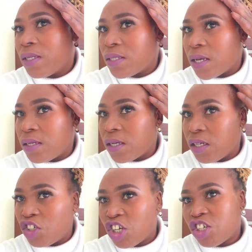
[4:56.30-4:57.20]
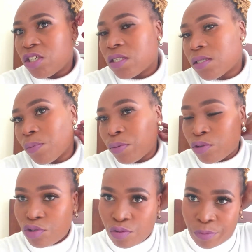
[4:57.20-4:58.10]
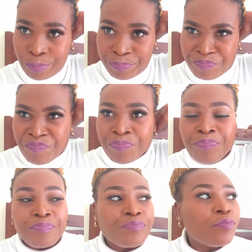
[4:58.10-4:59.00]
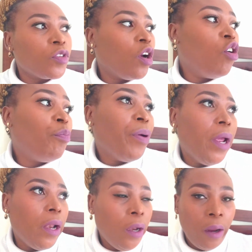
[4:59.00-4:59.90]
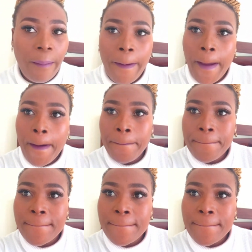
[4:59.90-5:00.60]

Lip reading: Sunday, church is supposed to open here.